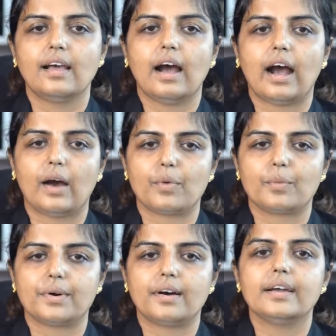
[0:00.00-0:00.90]

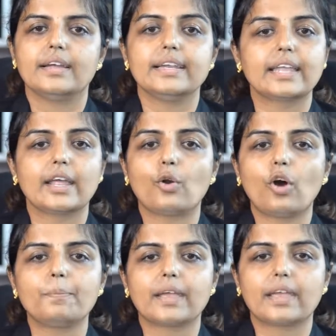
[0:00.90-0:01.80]
However, it
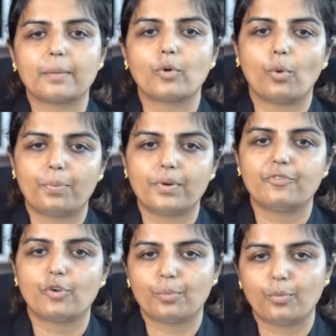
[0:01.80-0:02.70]
cannot be kept open
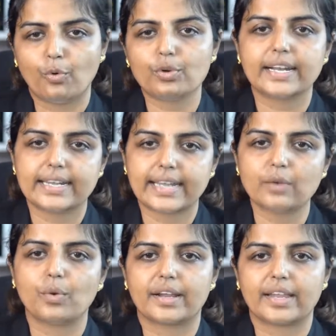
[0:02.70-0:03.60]
for more than 10
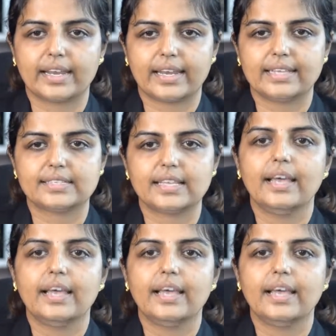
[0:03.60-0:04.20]
working days,